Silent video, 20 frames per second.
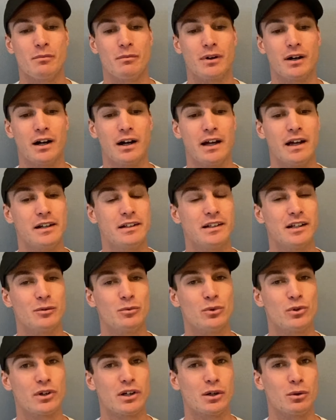I ended up
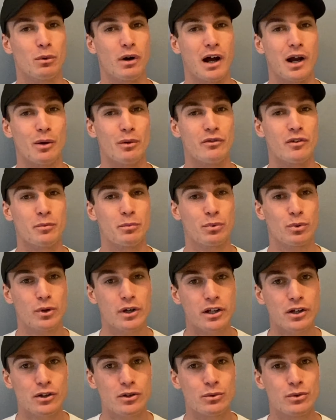walking away with a pretty
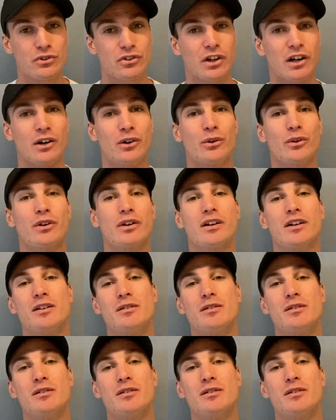good result,